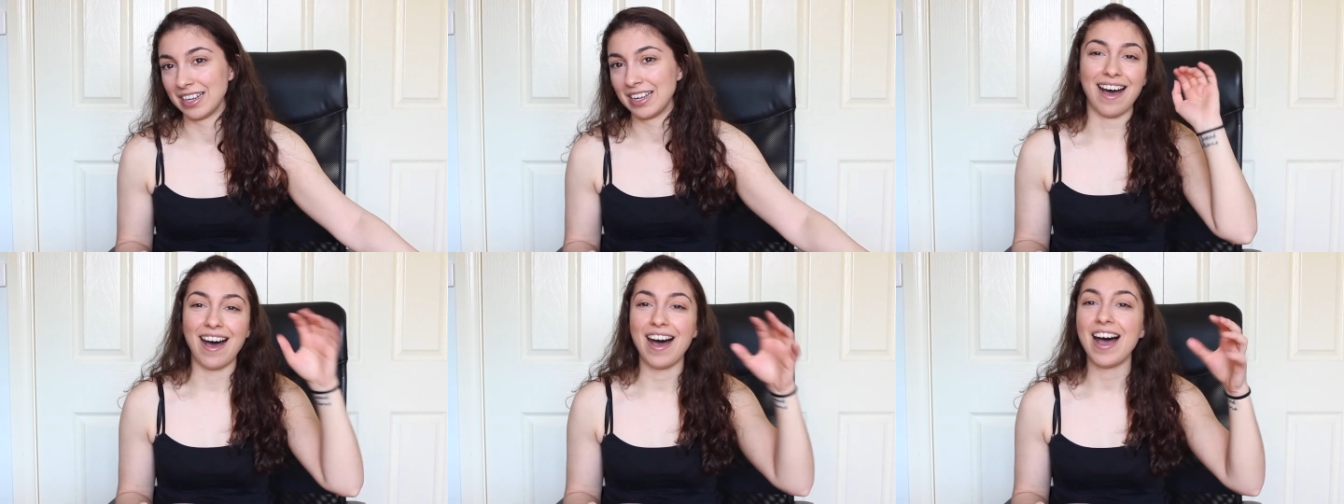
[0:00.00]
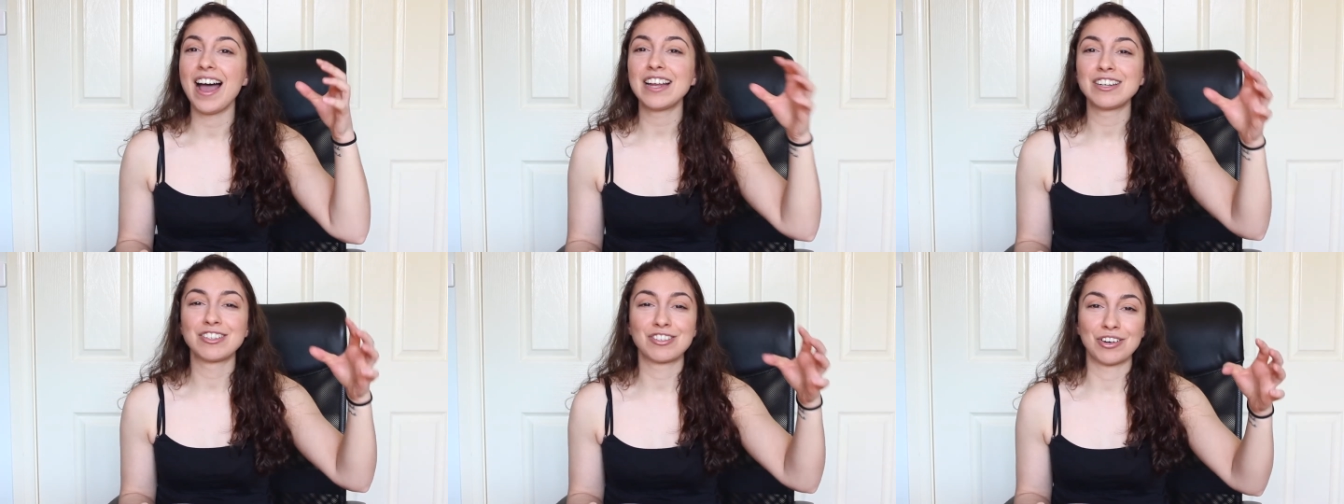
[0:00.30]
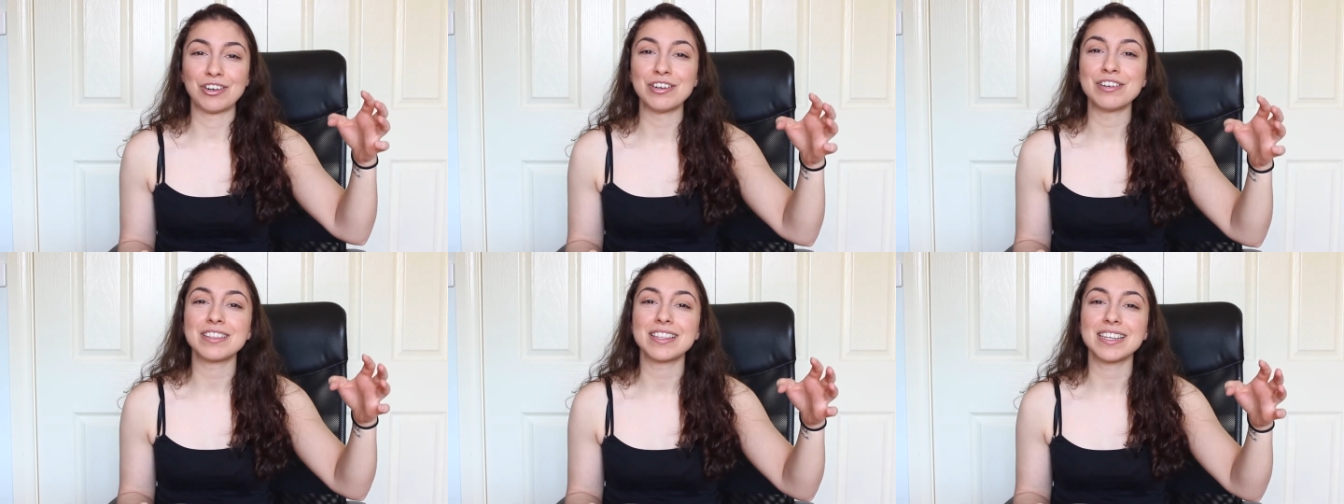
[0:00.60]
I
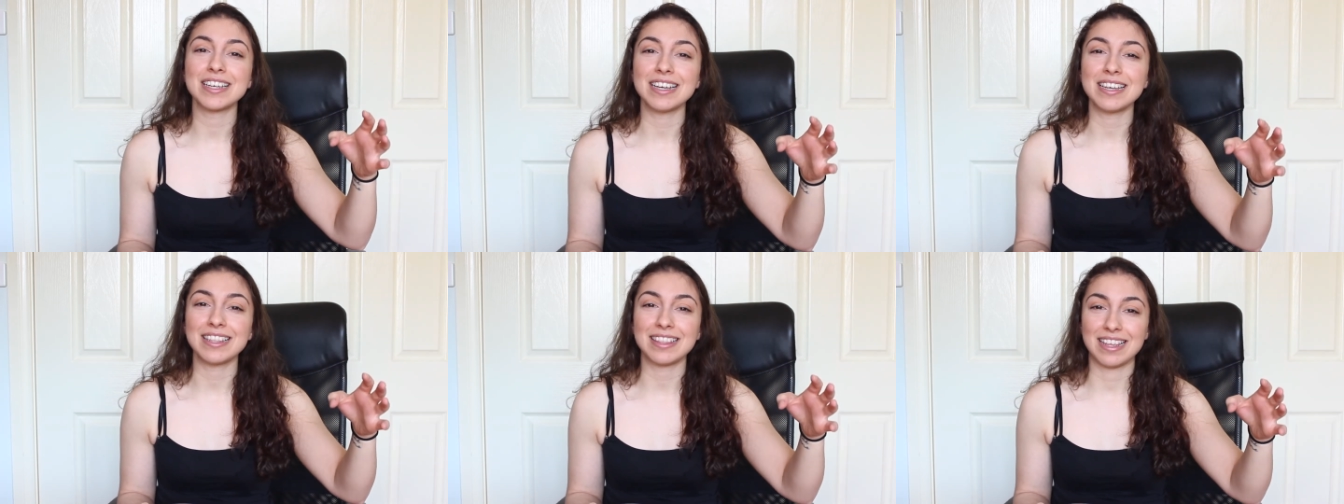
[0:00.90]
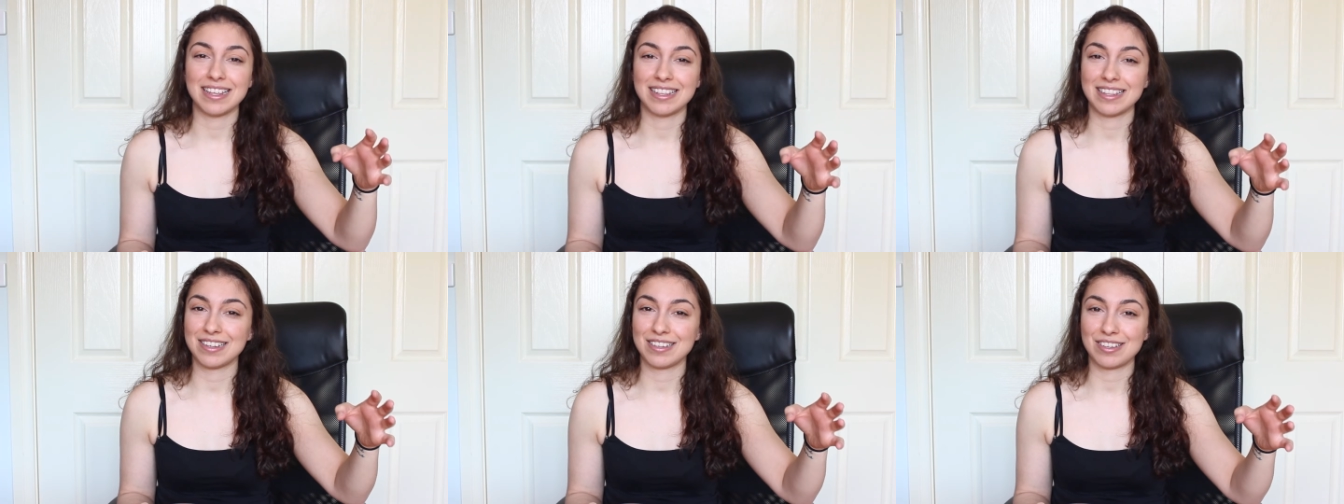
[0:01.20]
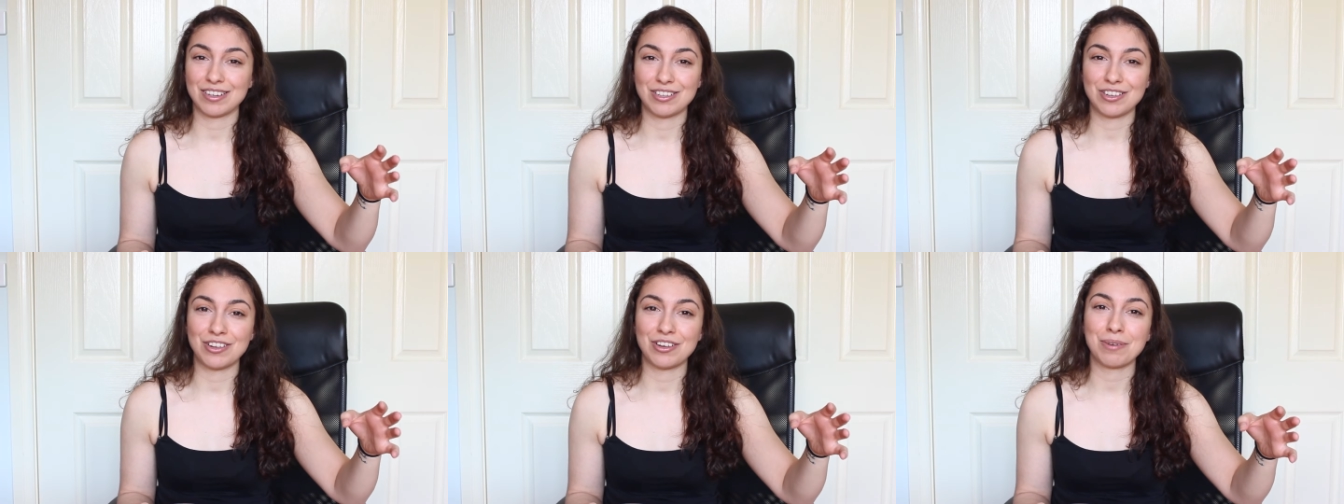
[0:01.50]
don't think that there's
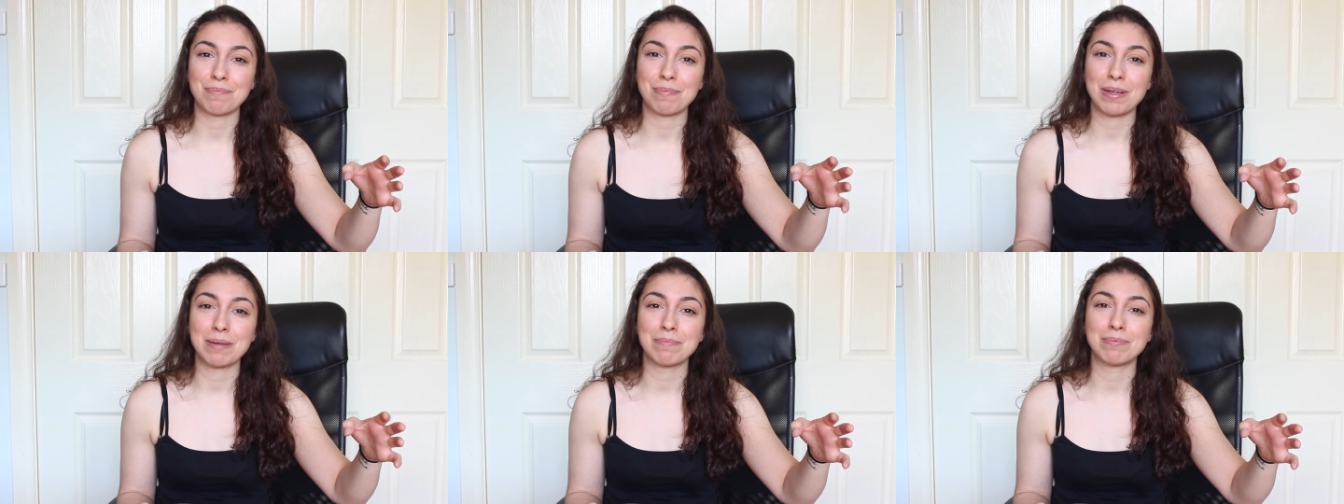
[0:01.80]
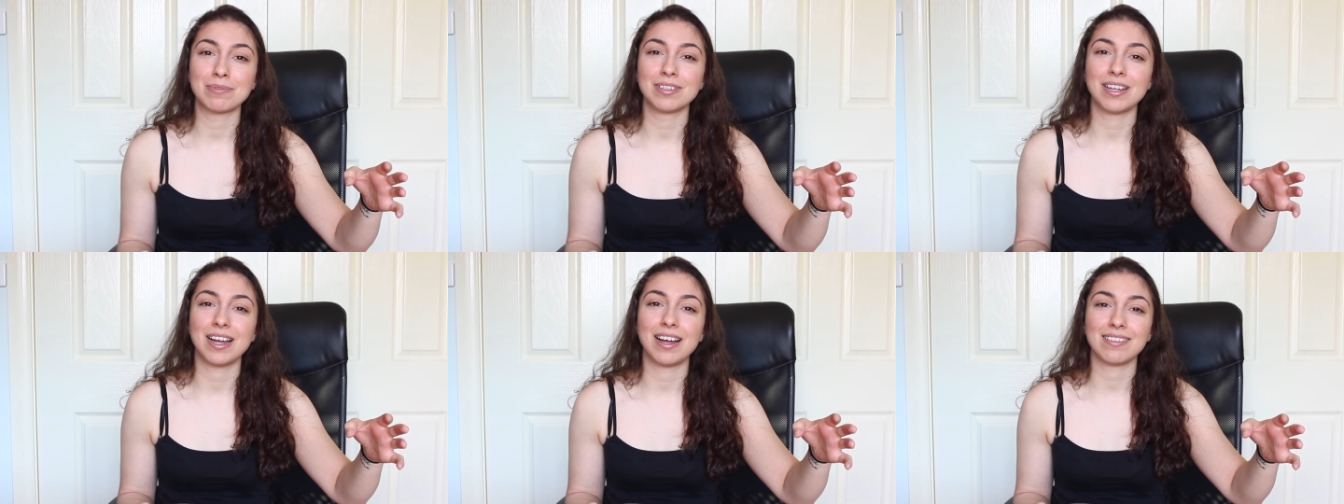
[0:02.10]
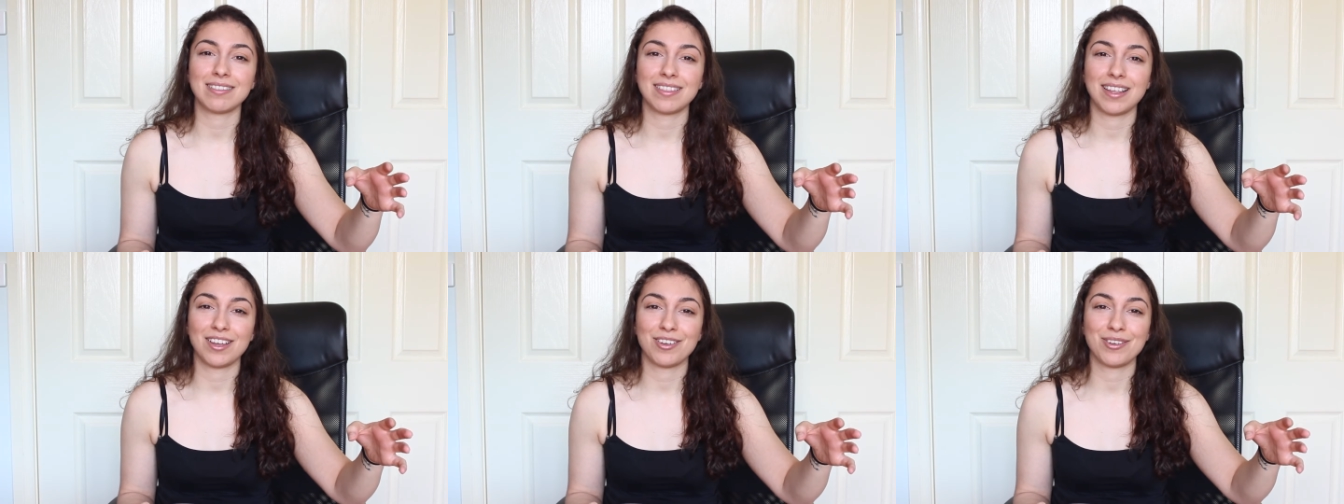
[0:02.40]
a lot of people
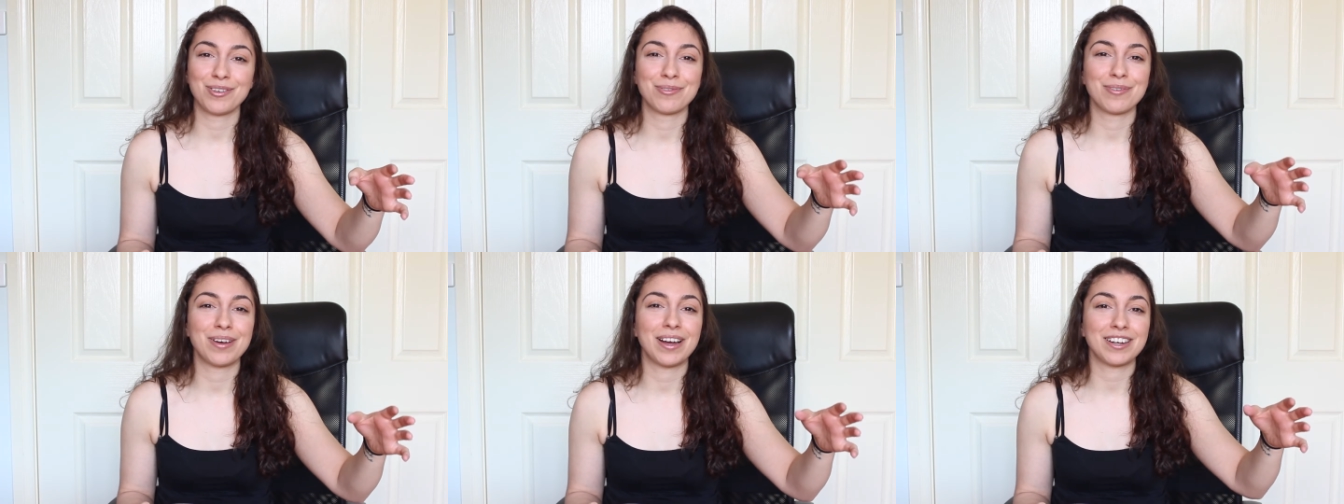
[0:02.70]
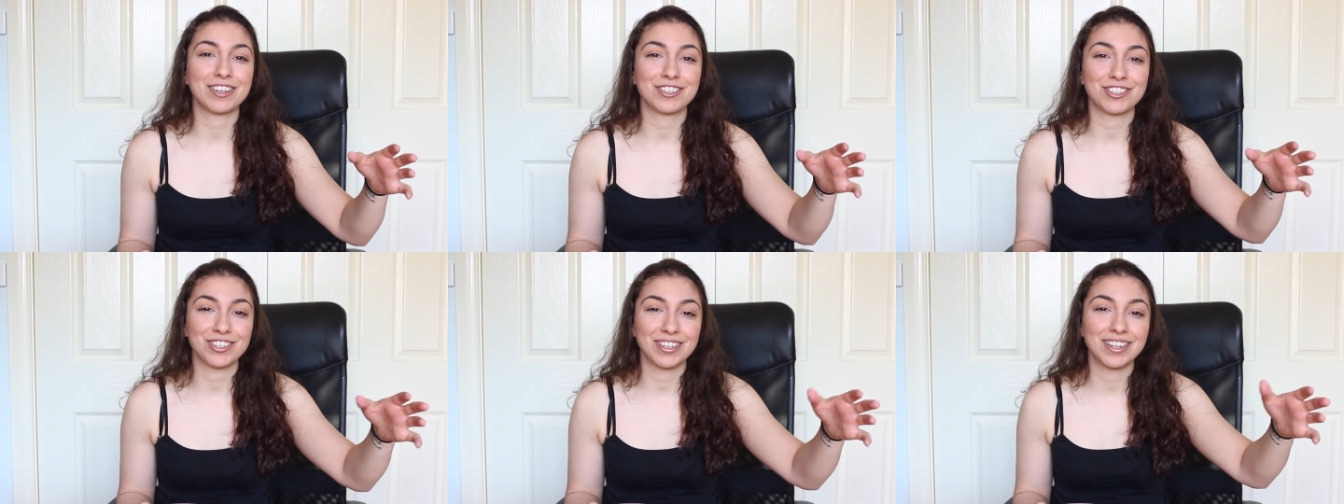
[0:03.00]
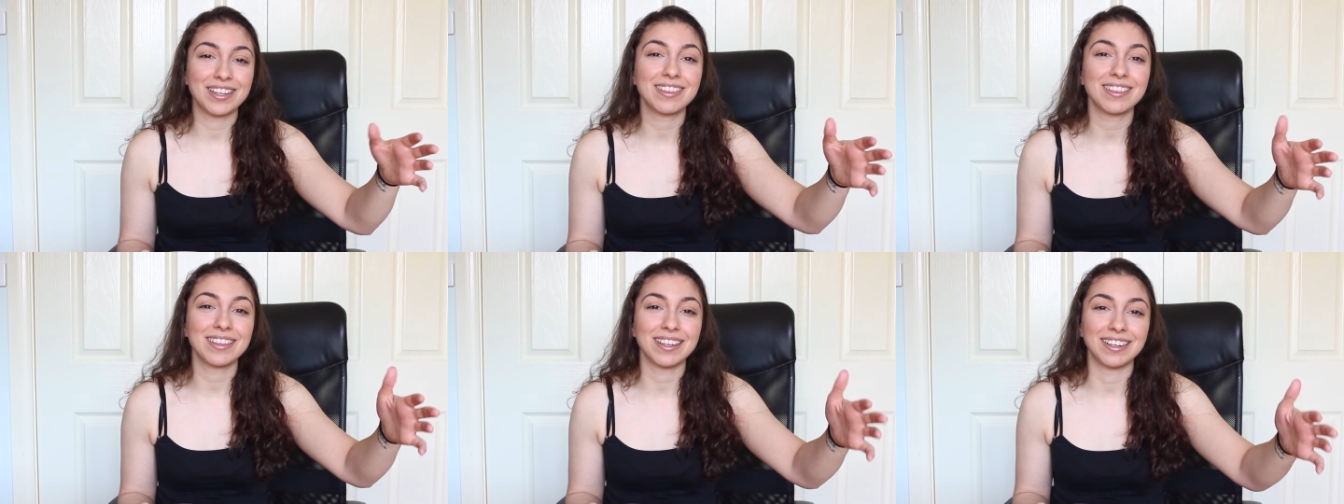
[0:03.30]
out there who actually
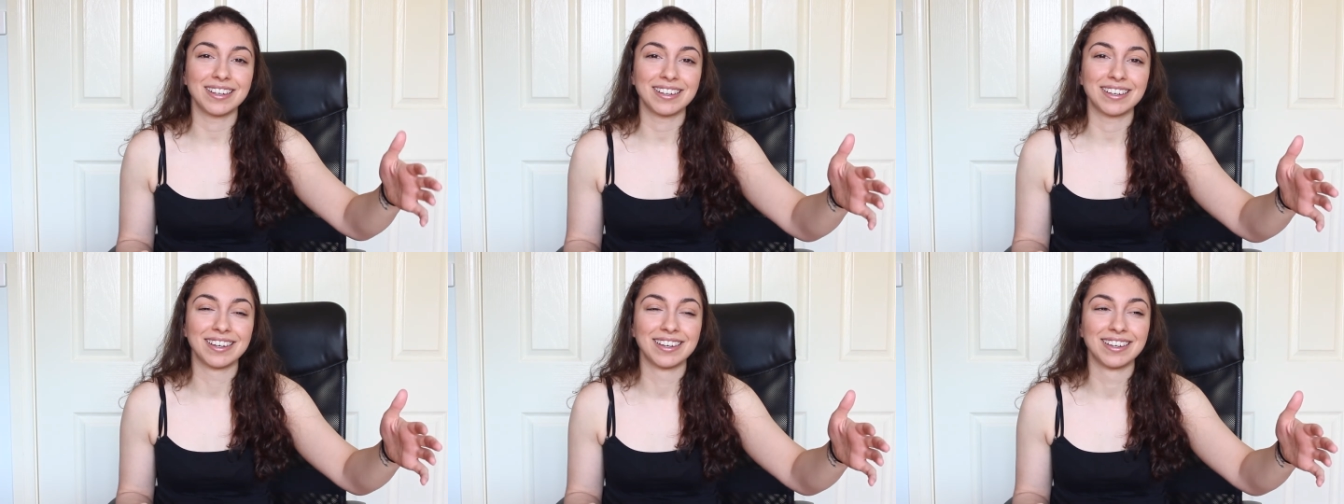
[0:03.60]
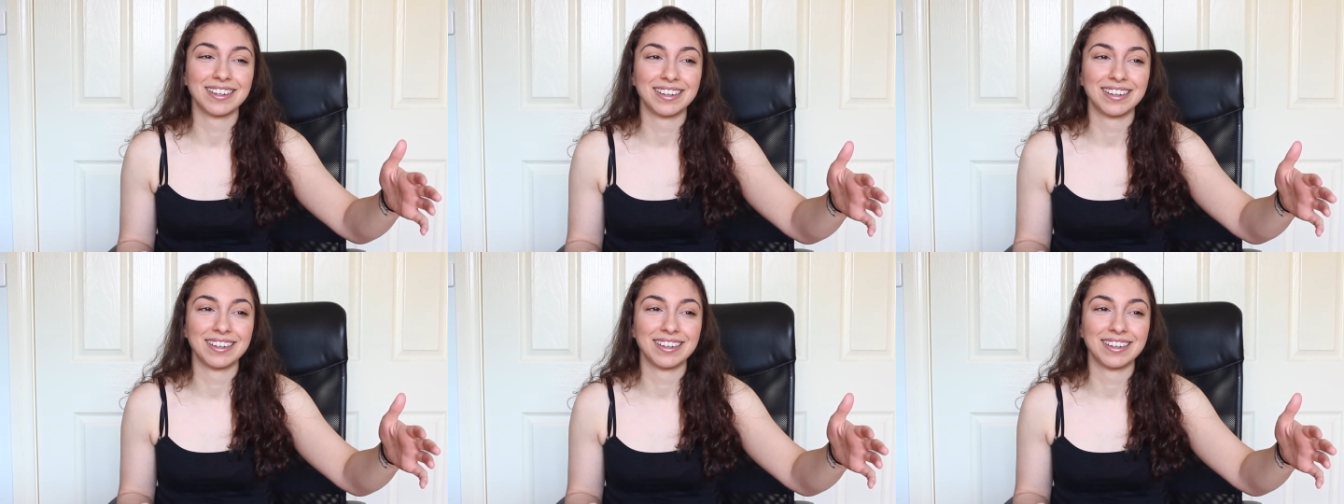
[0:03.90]
think